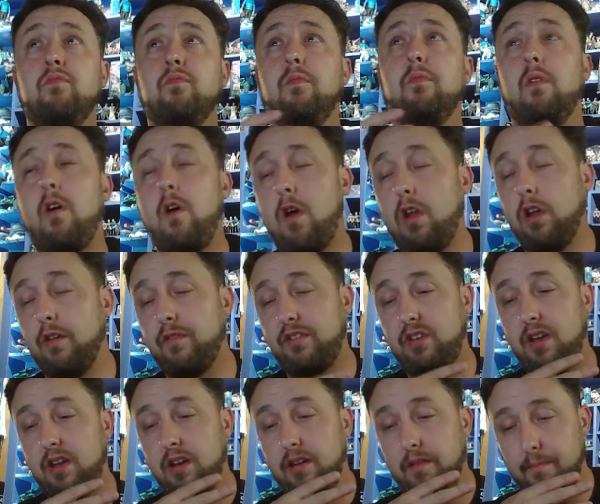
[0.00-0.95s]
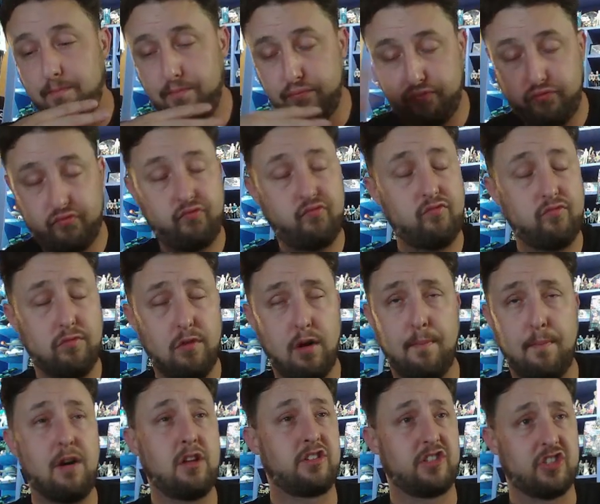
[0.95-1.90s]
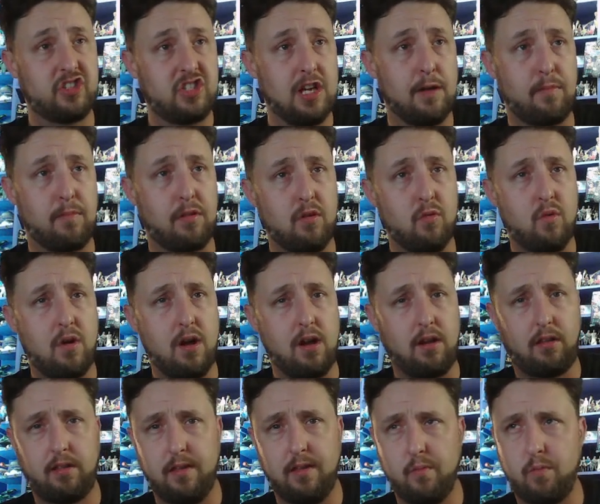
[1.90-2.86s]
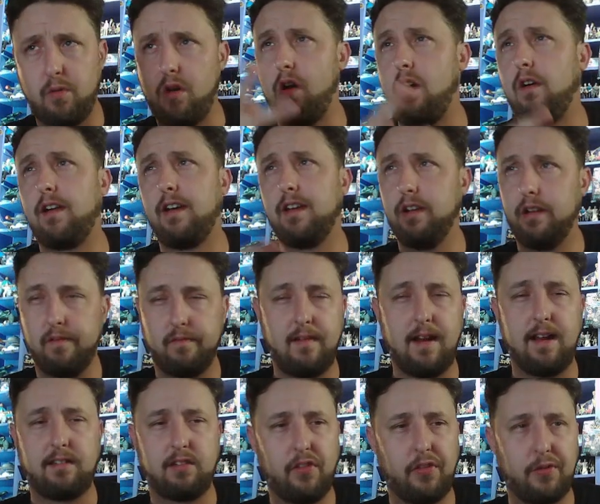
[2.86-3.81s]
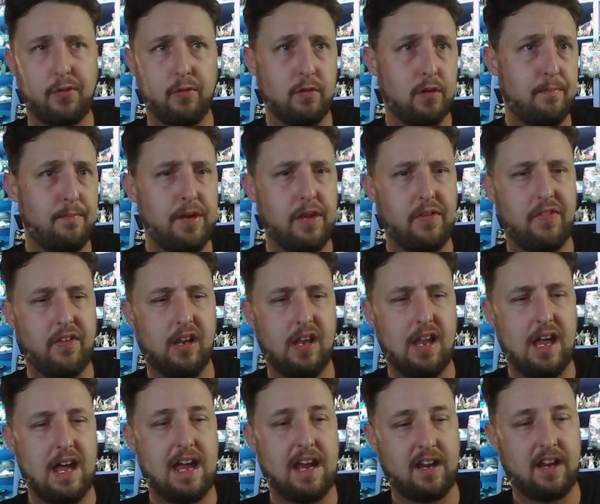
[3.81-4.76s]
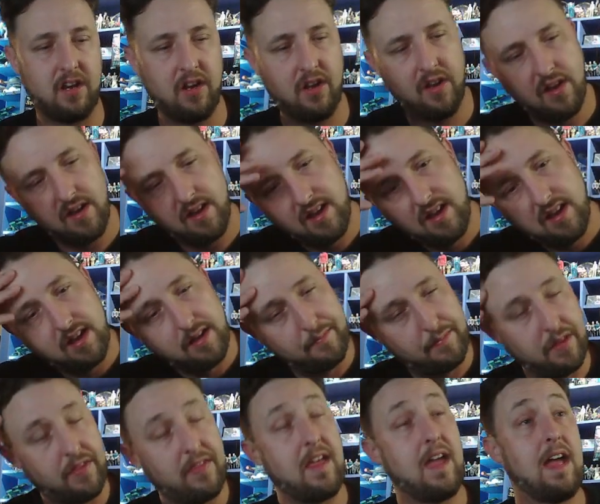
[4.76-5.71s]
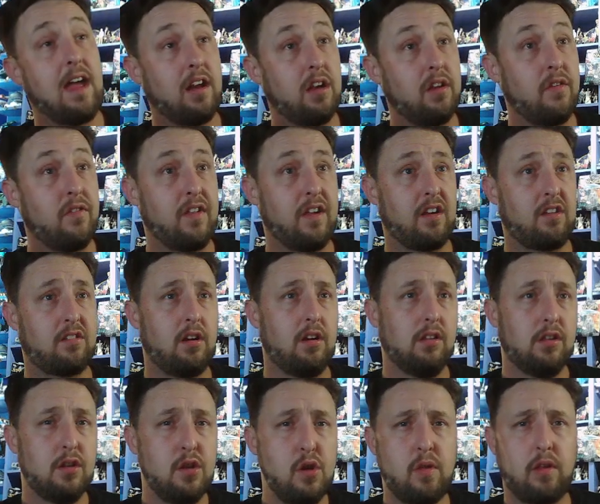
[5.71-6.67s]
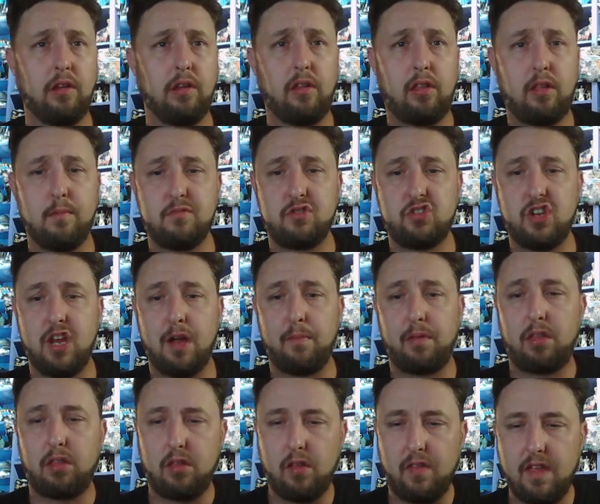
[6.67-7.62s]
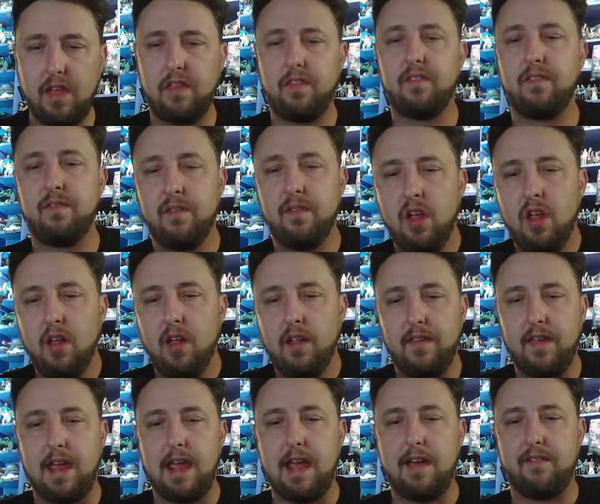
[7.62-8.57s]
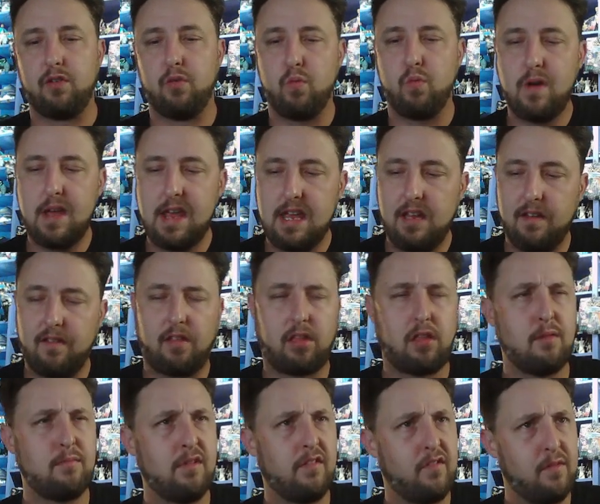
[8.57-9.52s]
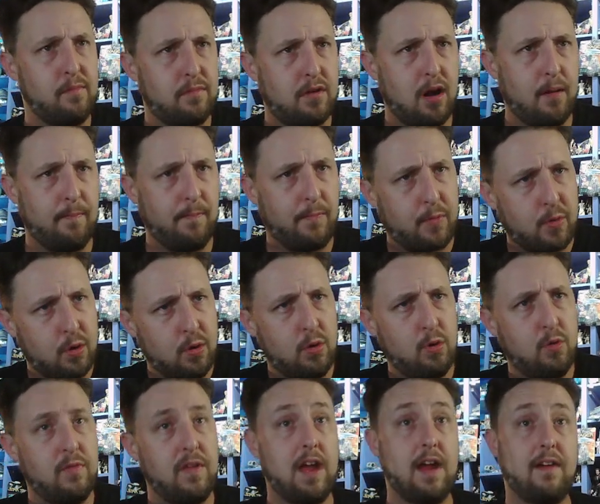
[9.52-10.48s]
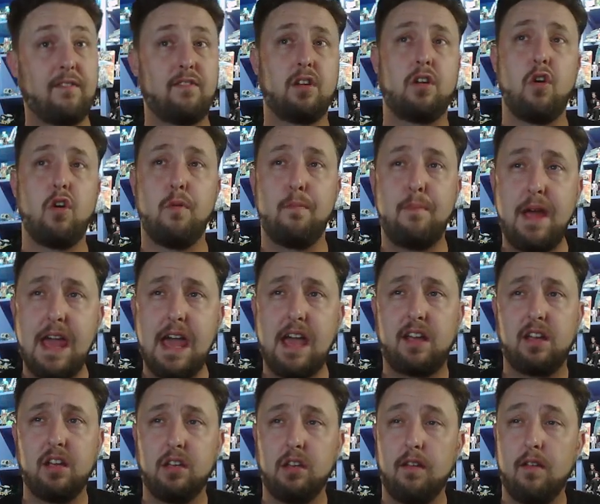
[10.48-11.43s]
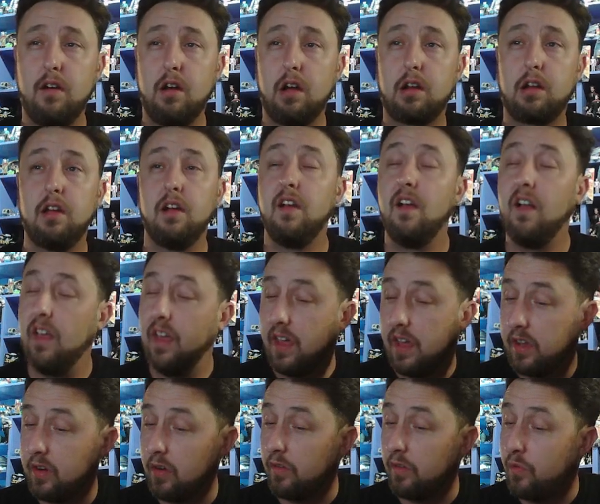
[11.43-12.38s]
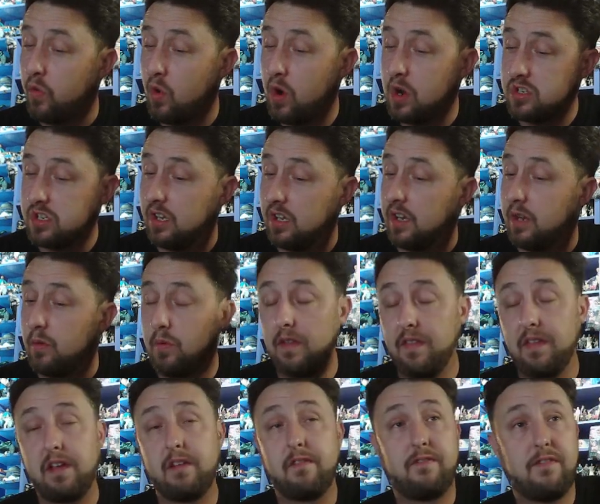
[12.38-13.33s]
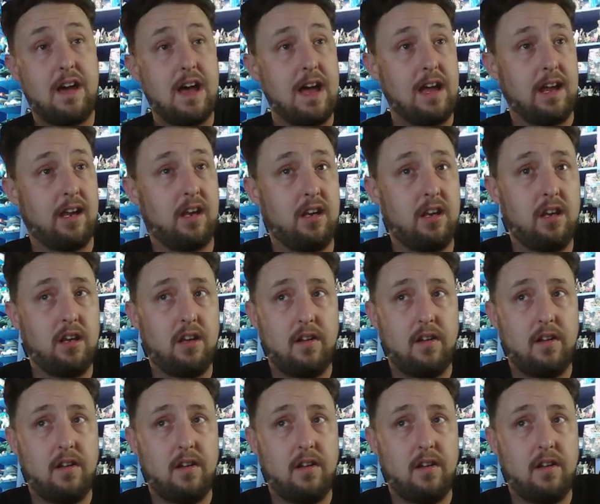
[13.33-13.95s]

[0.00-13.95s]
all of a sudden, a bunch of ships at once that were all kind of racing through to beat the line. But then they start losing some ships. So then they have to wait. Some of them come through. They have to go back and look. And unfortunately, what they find,